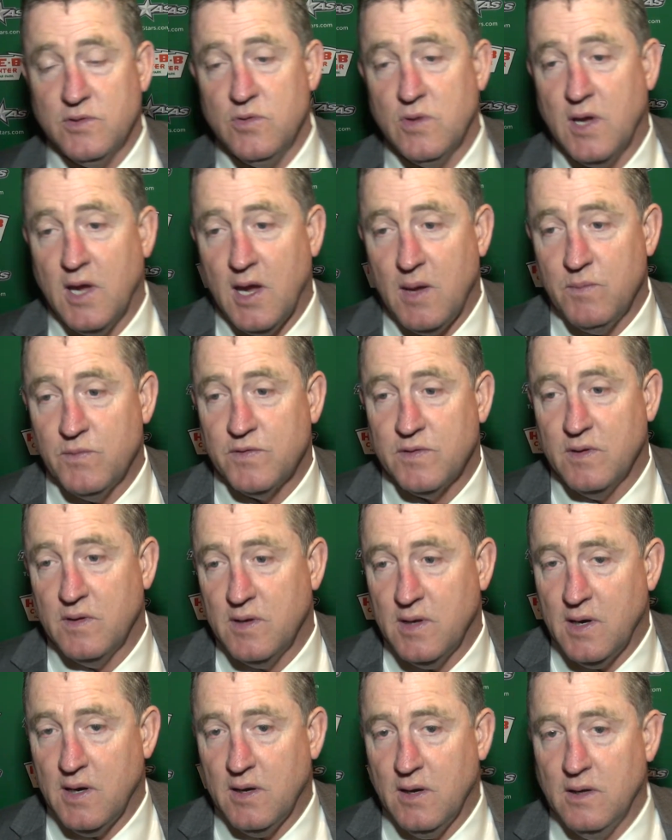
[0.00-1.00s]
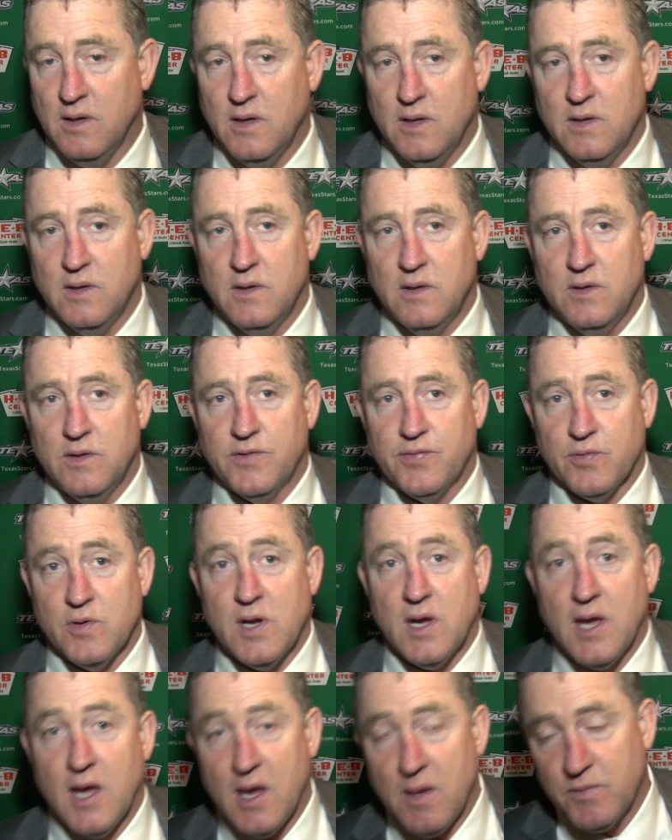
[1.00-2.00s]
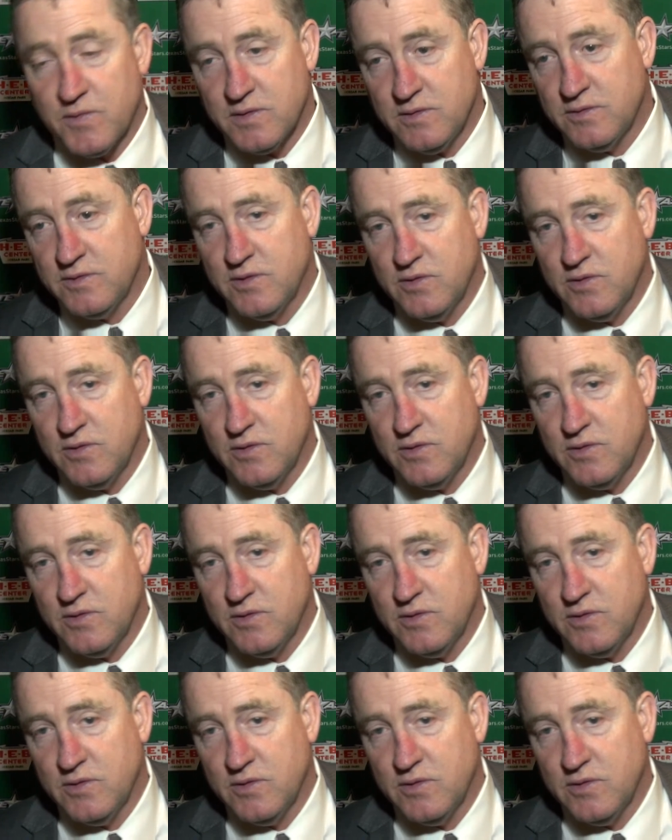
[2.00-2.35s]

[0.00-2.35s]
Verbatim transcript: two games in. Uh, three games in